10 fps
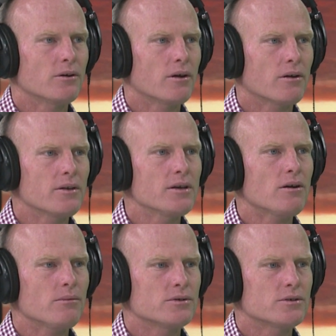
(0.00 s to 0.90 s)
and I think
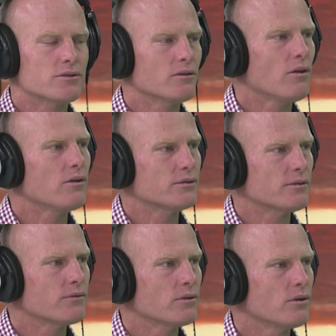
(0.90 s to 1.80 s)
I was just
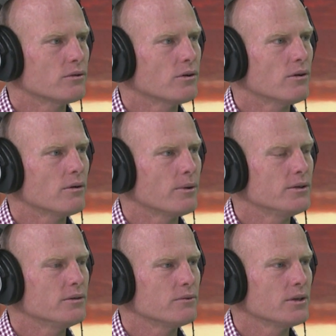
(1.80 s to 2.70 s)
lost for a long time. I
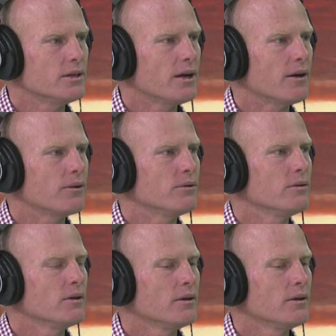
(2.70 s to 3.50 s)
didn't really know.